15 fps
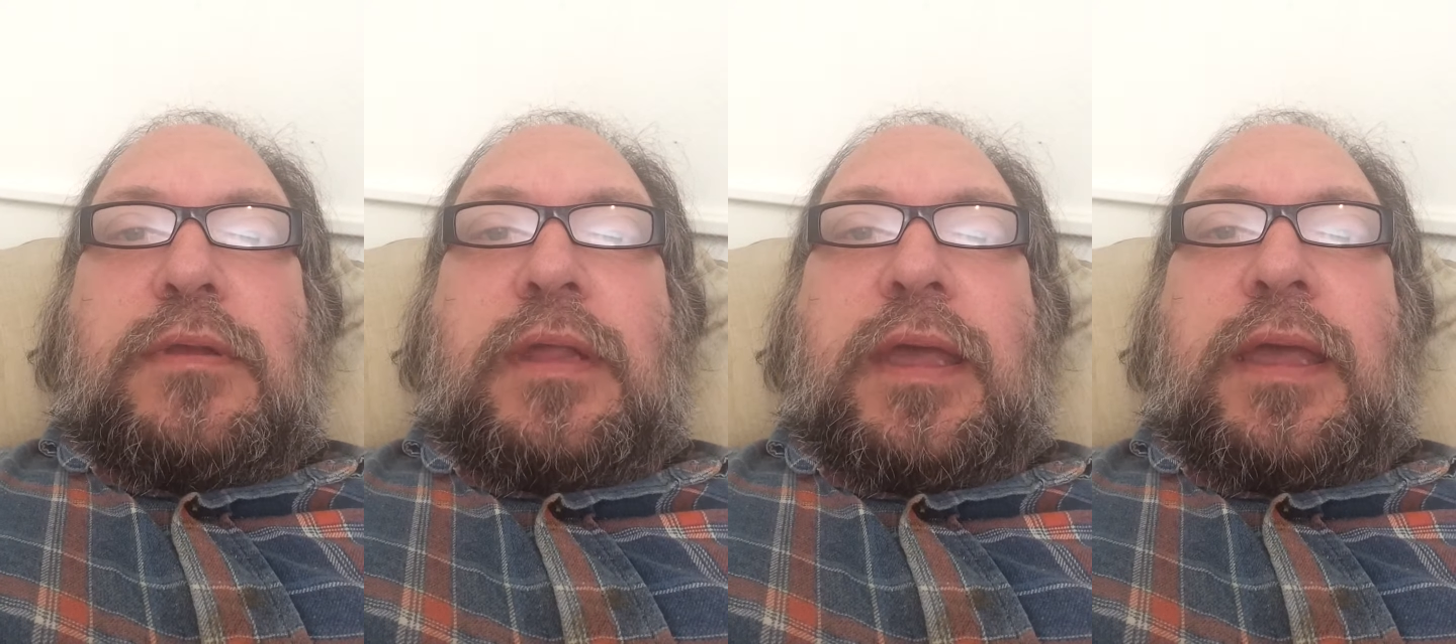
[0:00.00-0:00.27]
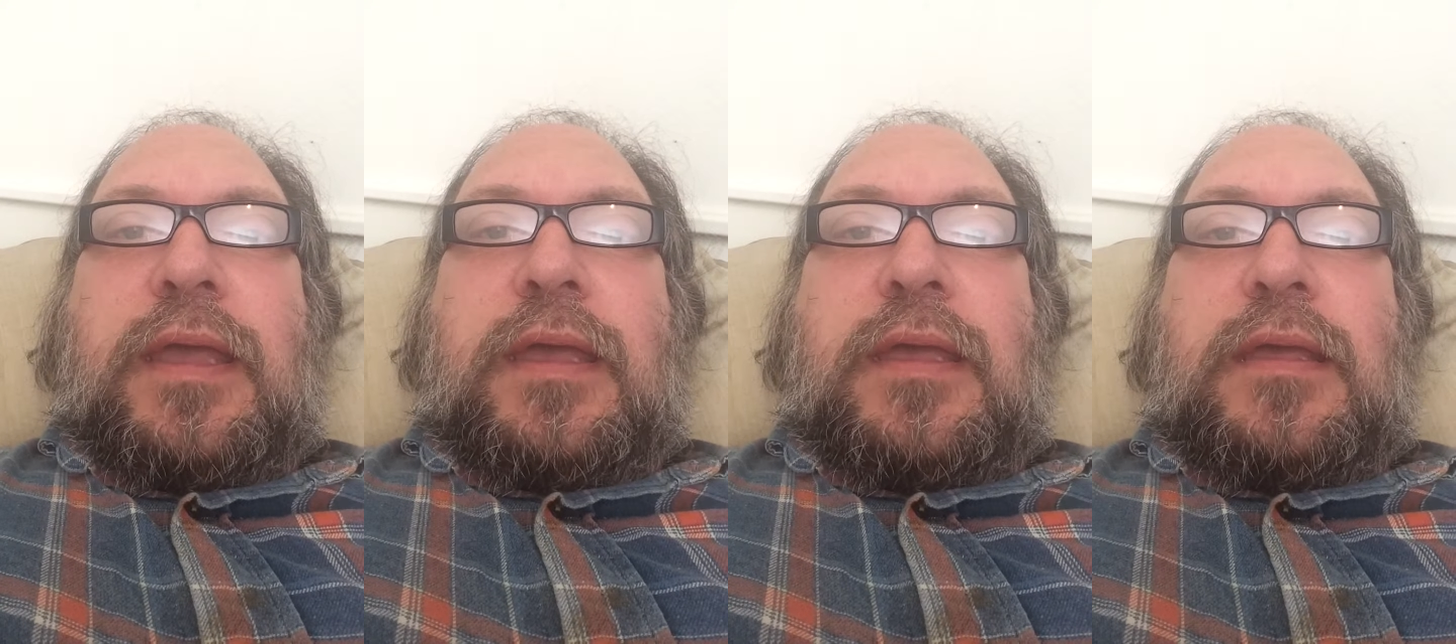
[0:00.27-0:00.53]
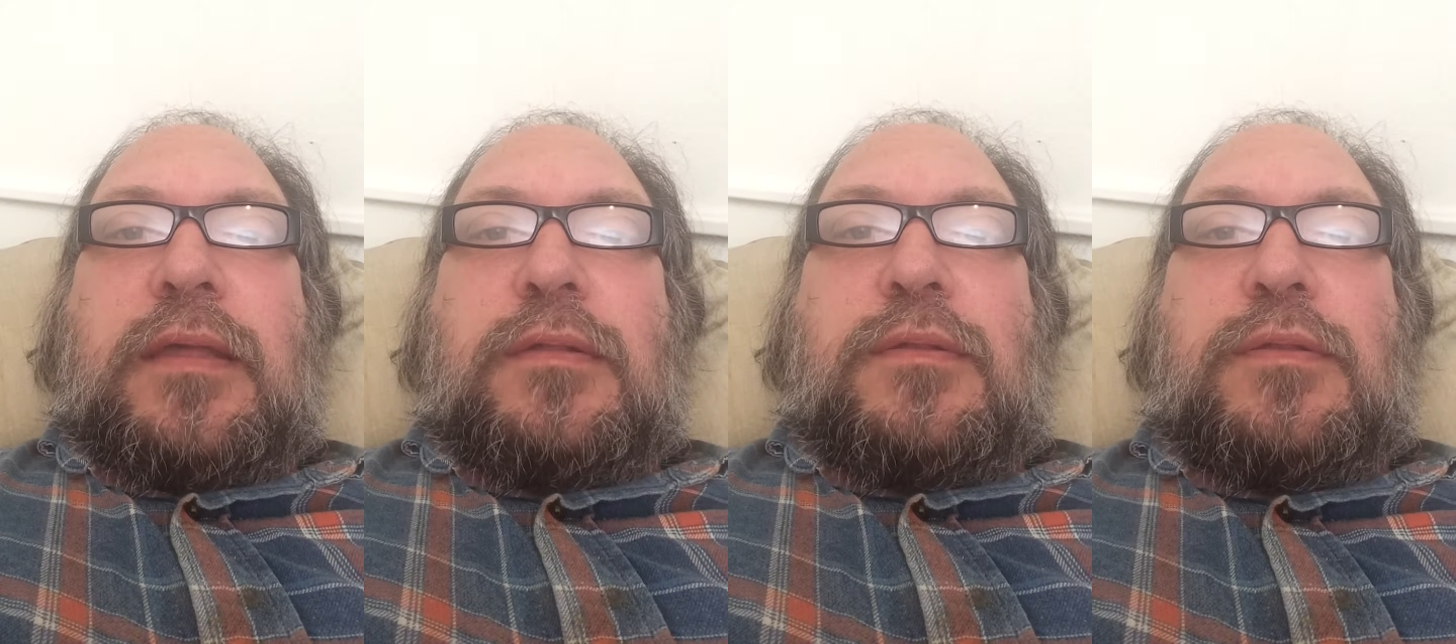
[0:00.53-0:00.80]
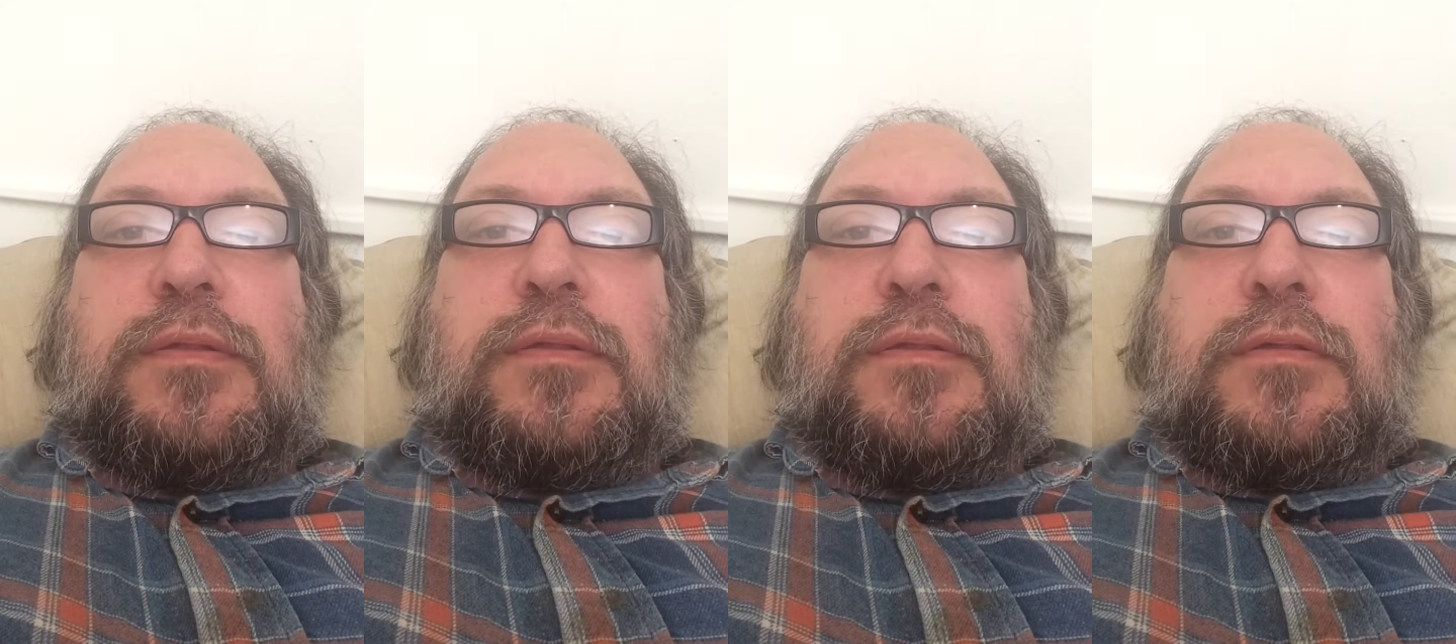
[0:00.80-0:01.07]

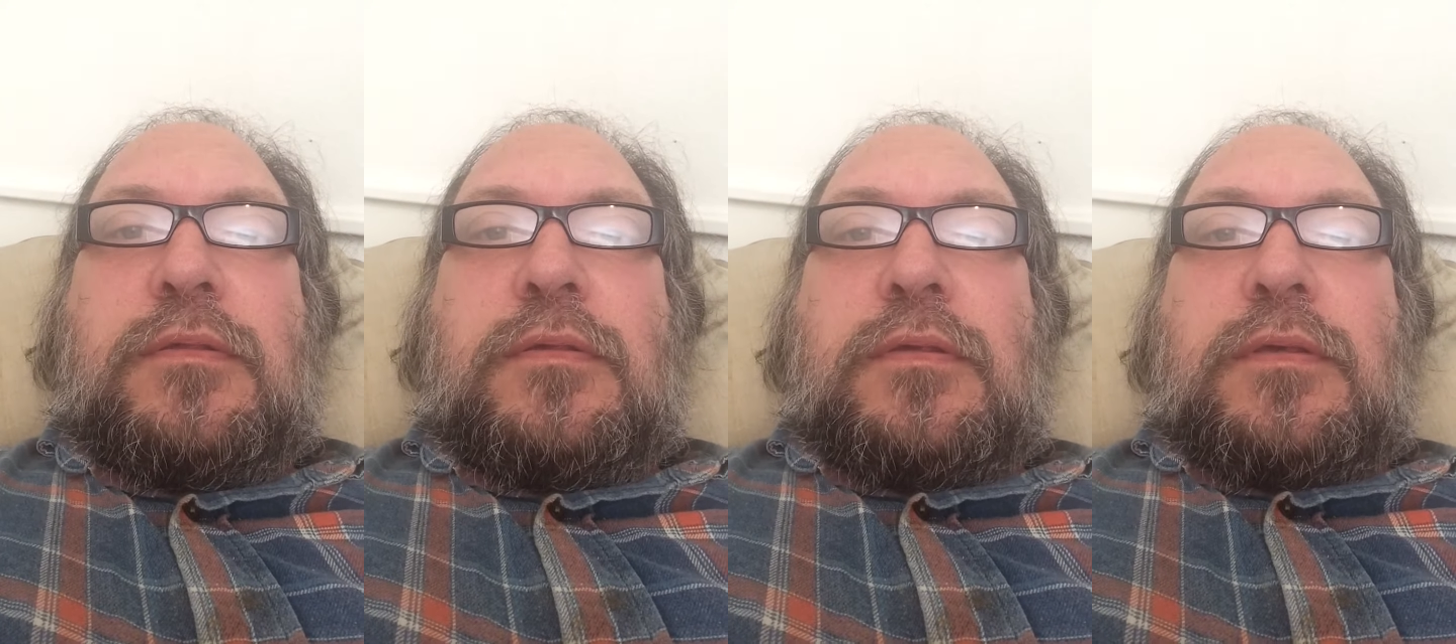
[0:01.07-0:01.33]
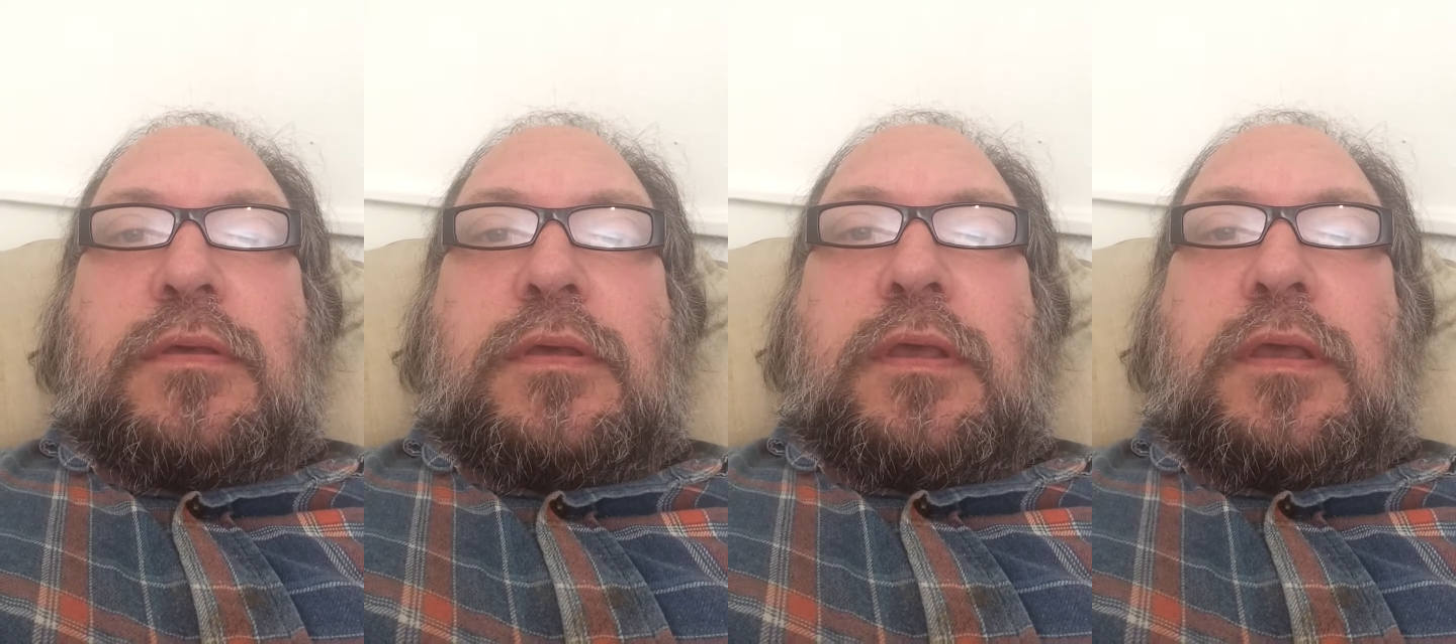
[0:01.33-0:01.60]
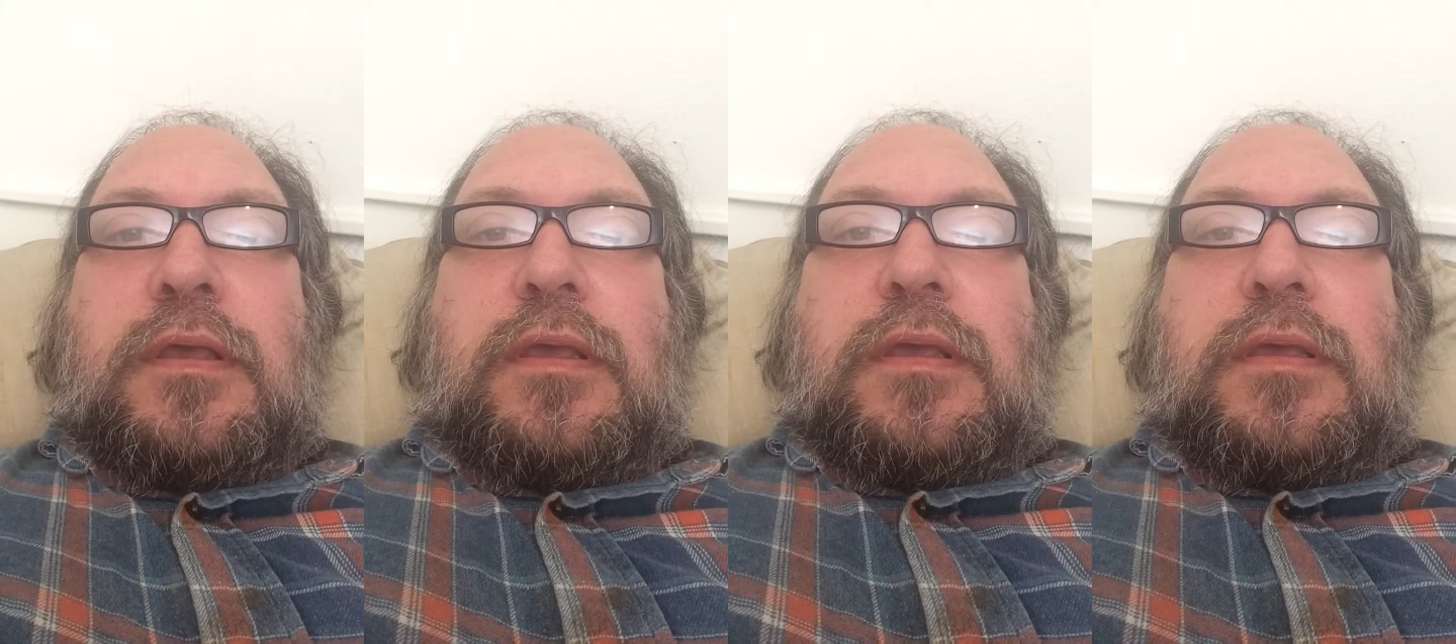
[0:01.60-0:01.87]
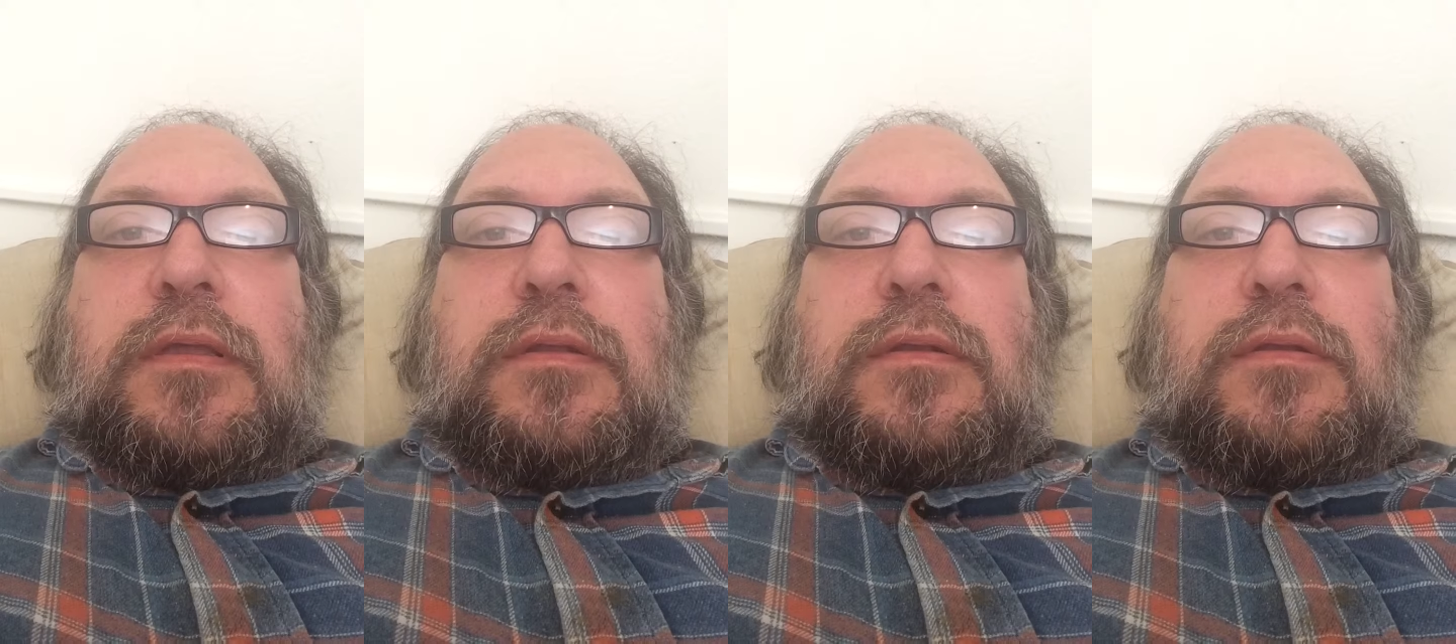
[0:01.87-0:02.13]
dance
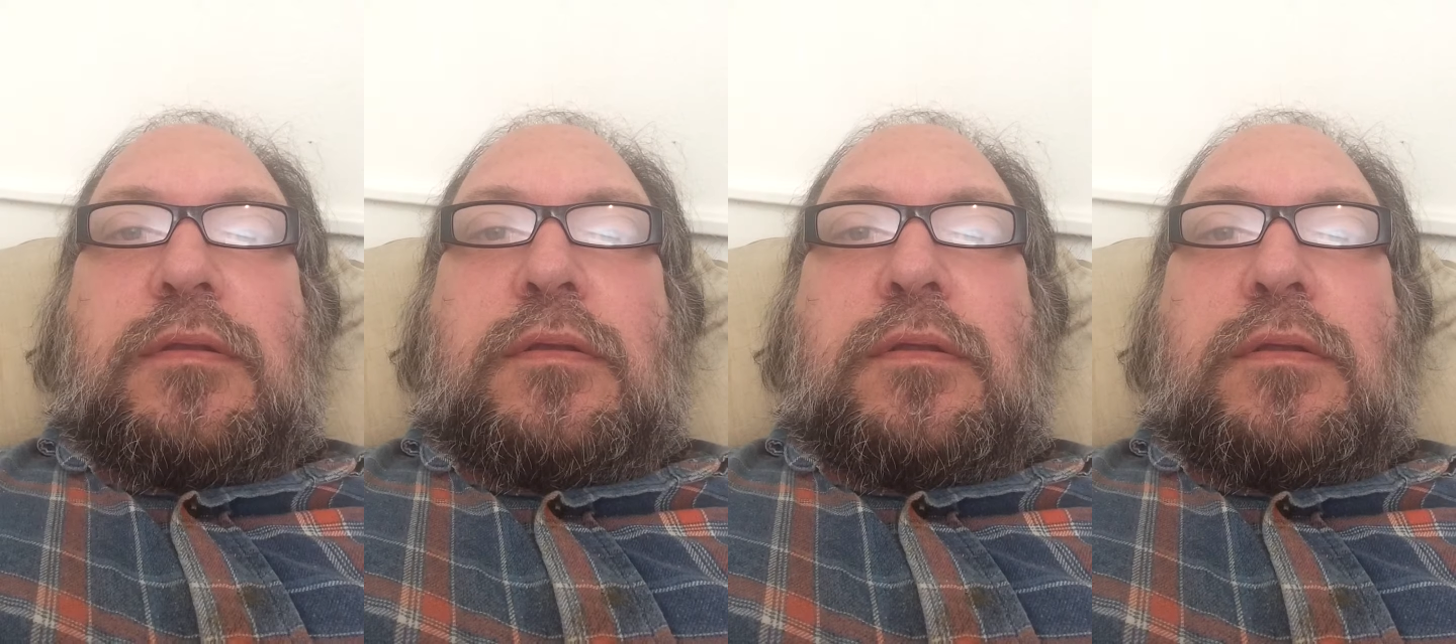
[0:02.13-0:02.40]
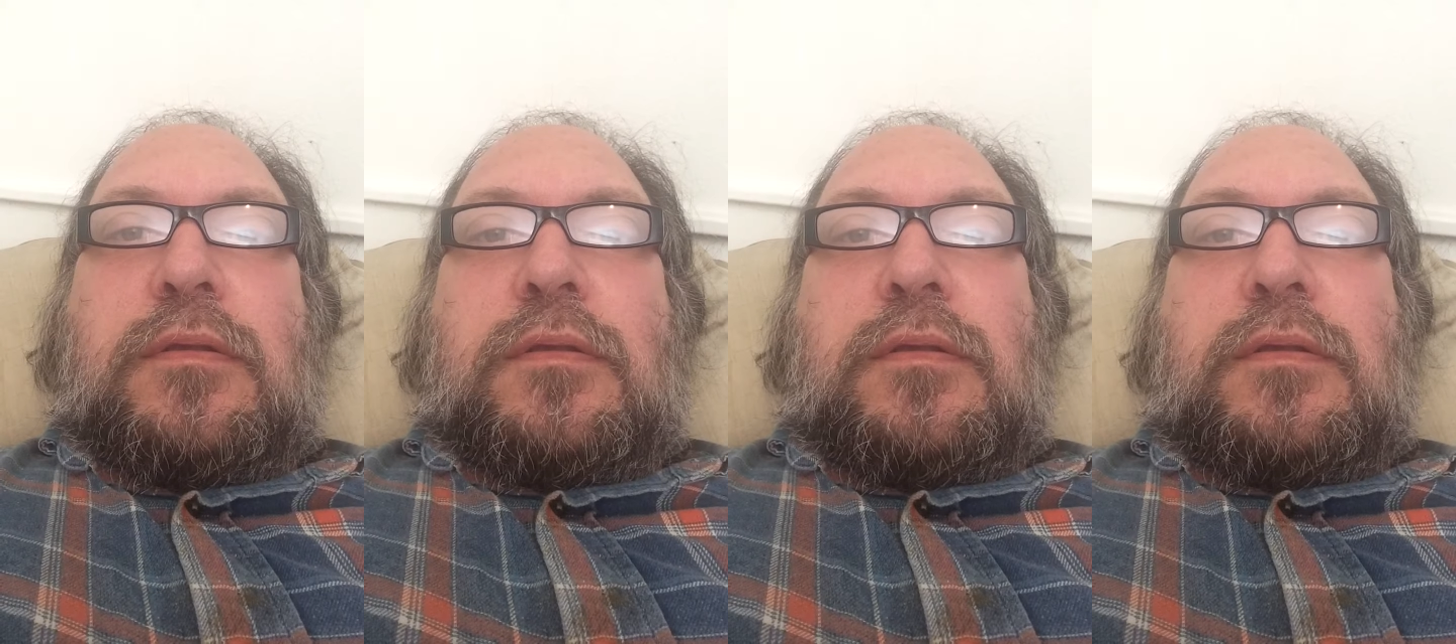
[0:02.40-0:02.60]
and